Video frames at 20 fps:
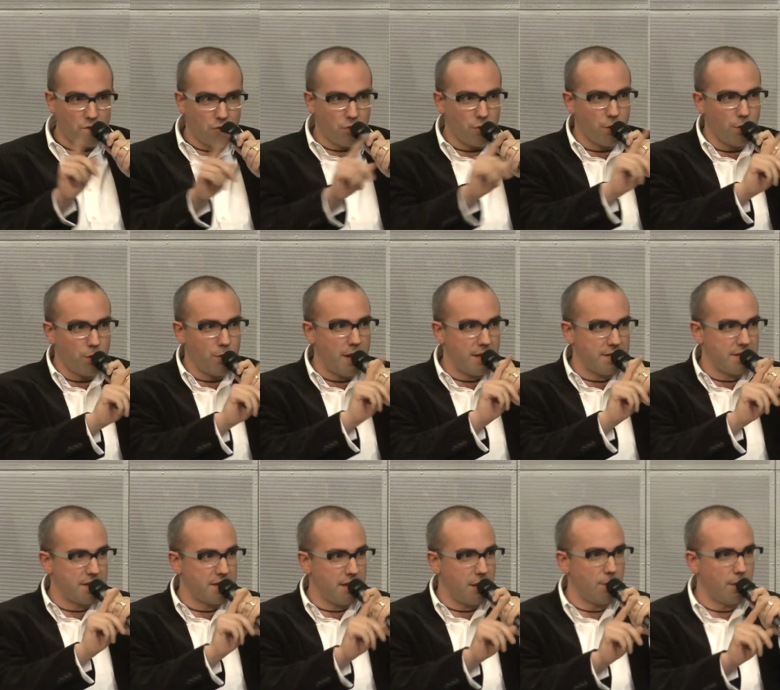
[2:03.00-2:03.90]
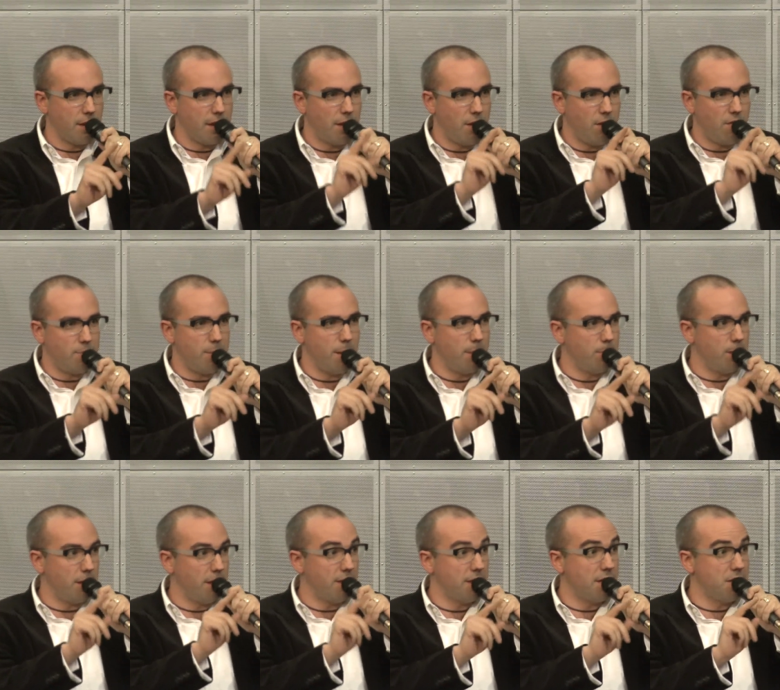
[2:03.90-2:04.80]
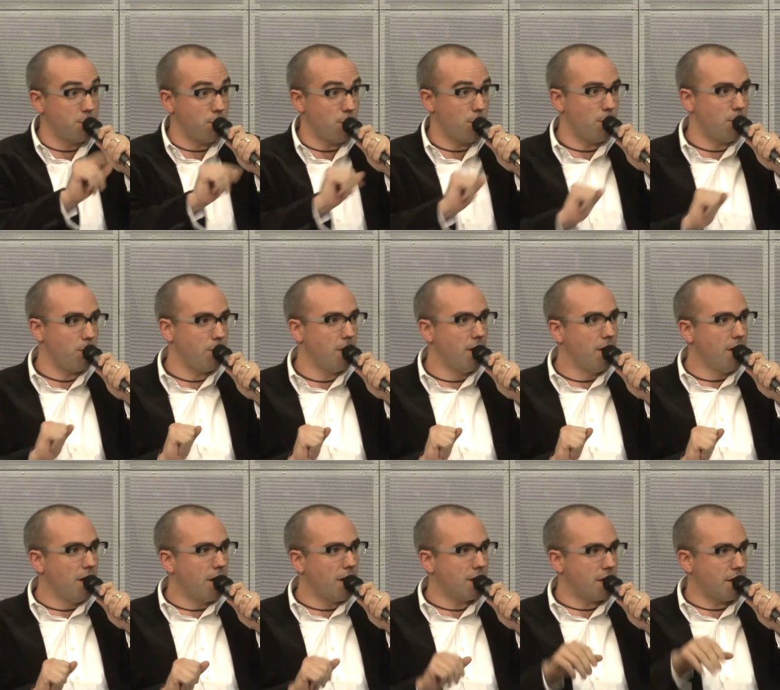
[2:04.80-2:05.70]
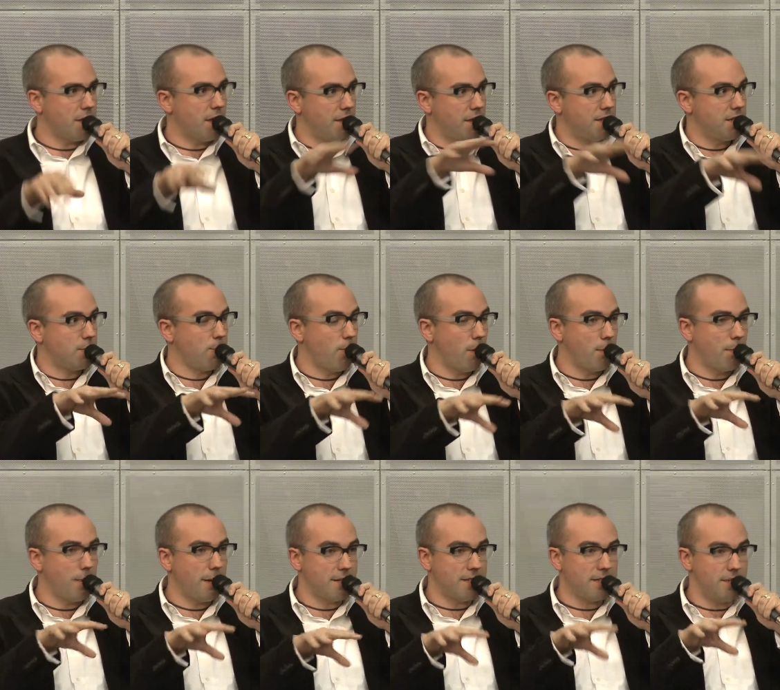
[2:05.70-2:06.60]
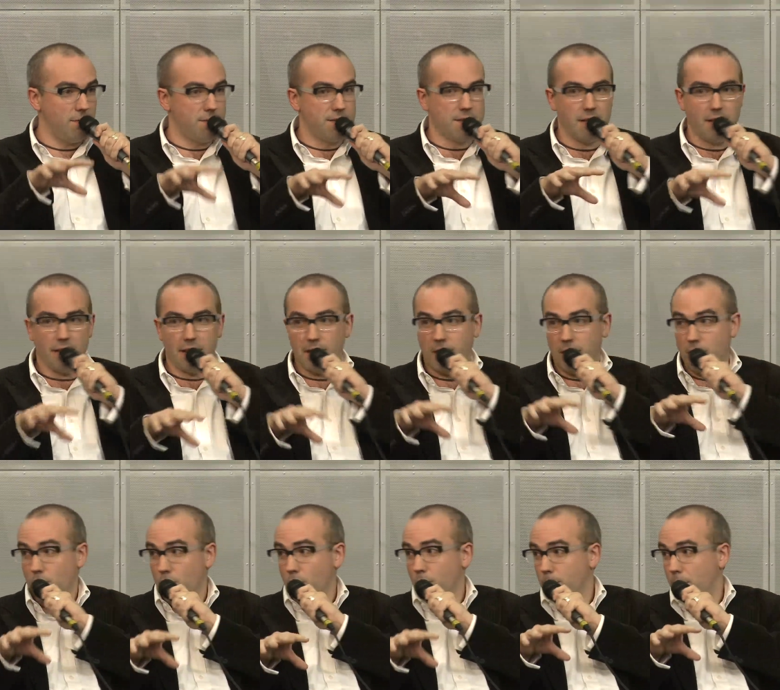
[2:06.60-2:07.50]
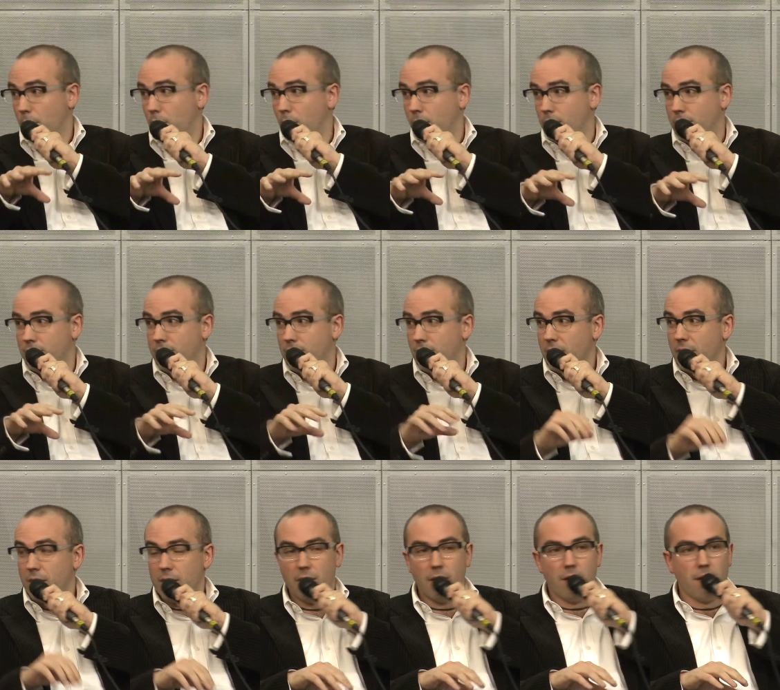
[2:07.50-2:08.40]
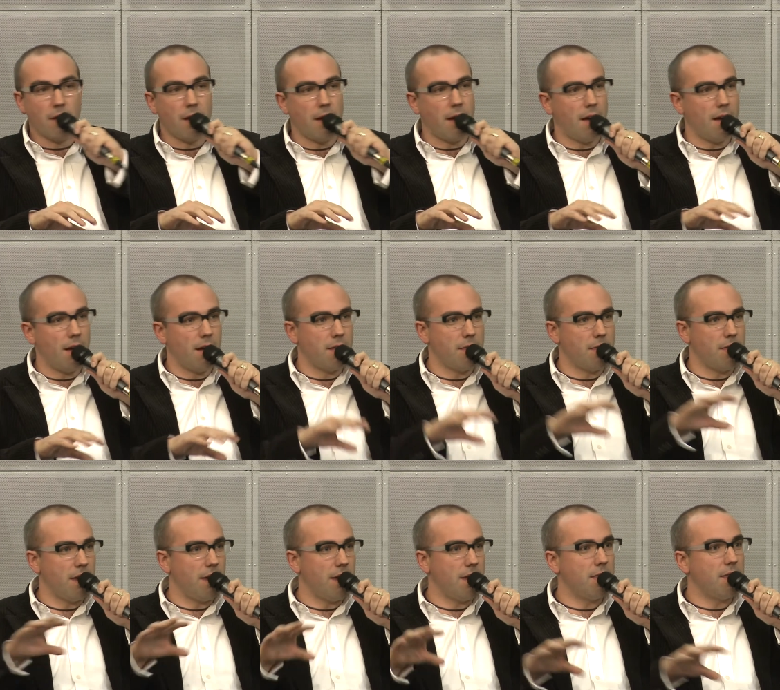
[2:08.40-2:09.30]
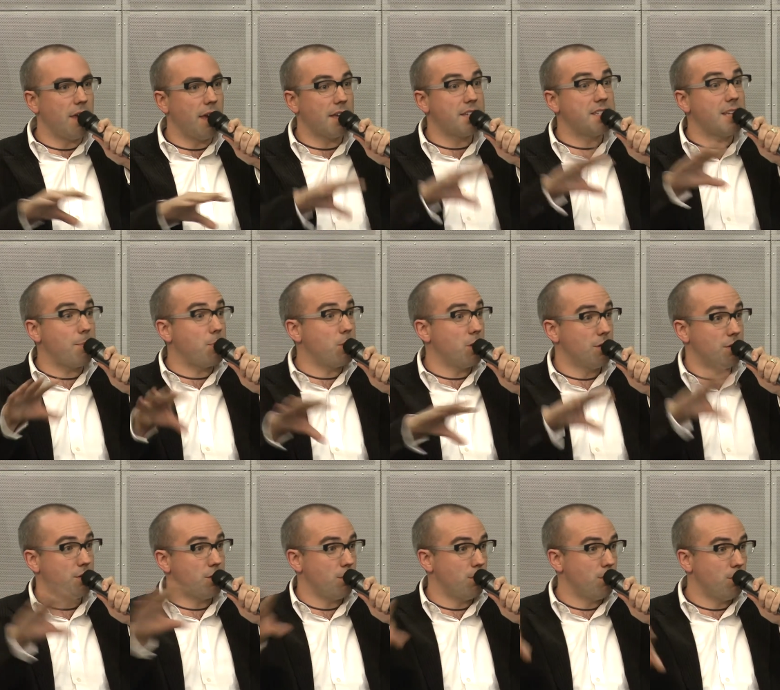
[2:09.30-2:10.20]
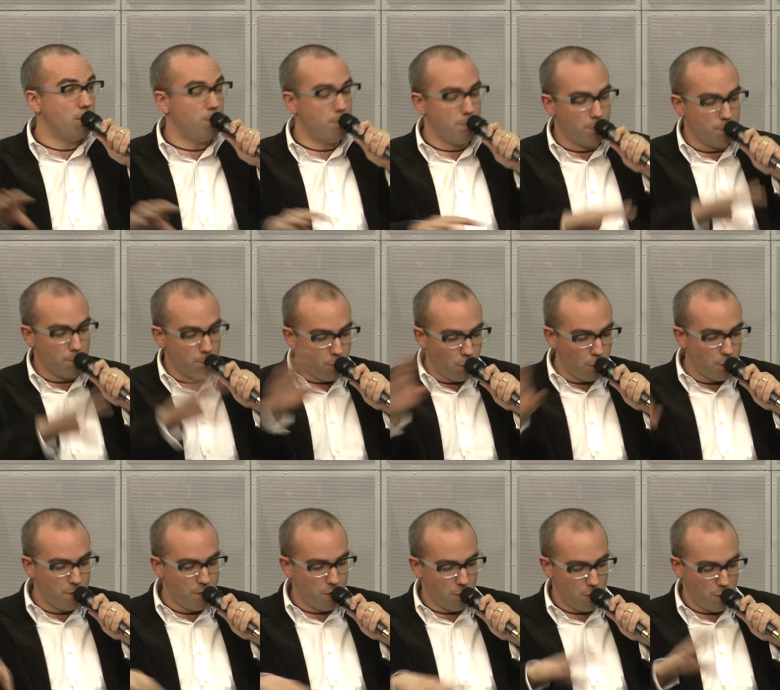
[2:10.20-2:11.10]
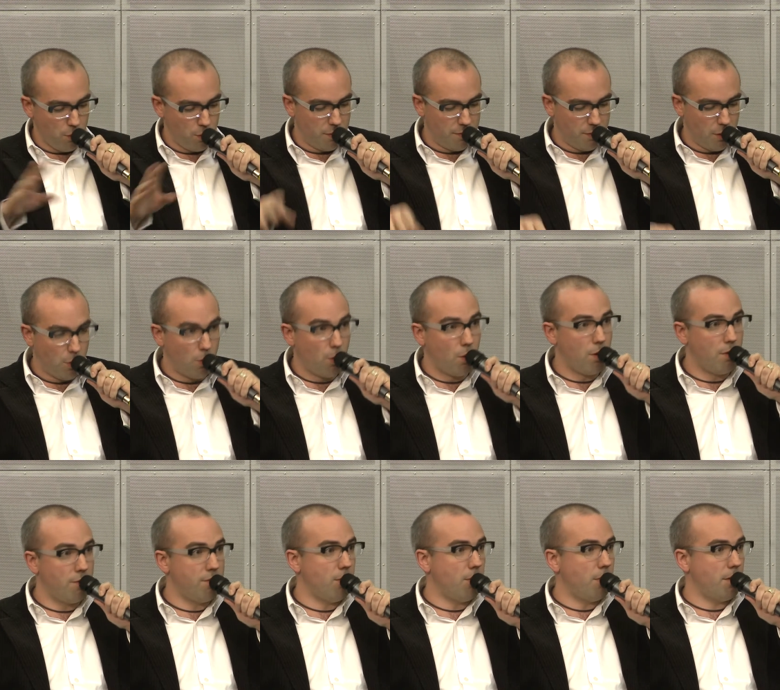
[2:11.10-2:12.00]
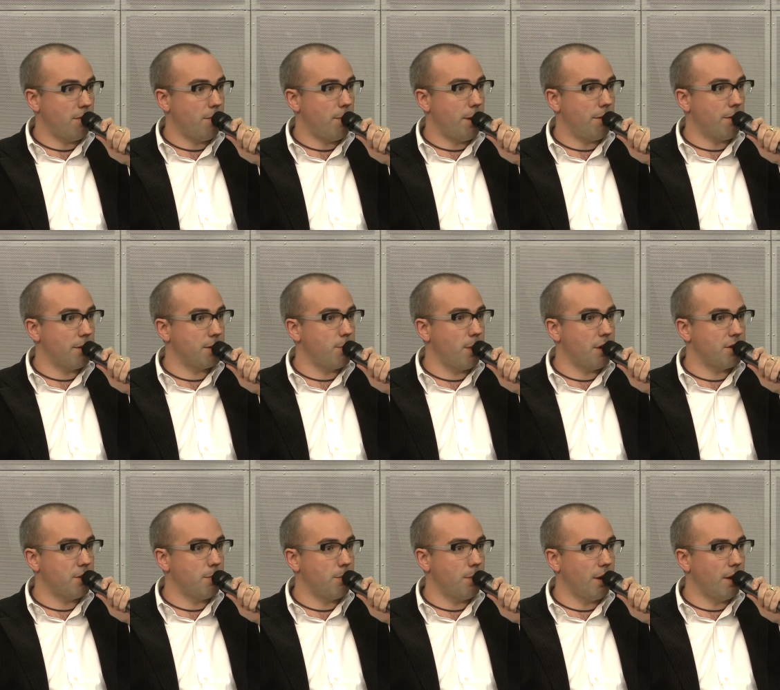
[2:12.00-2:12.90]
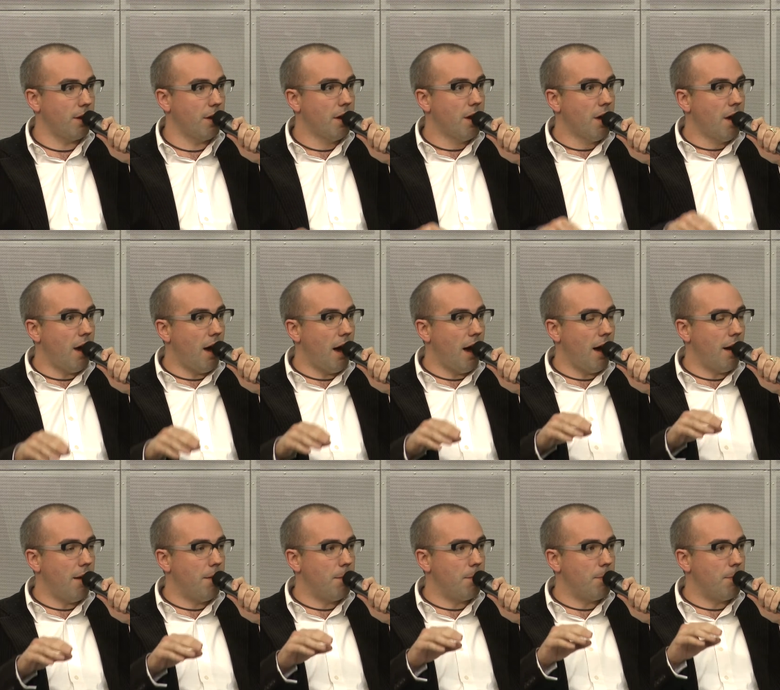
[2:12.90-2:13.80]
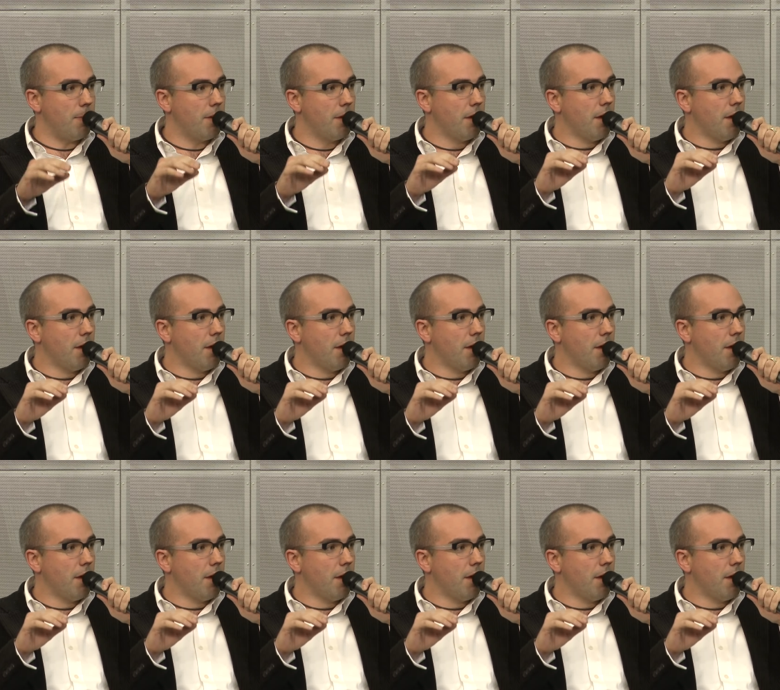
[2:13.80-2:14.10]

true necessarily of people in this room, because I think this is probably a self-selecting group of the exceptions who prove the rule of law, for want of a better expression. But I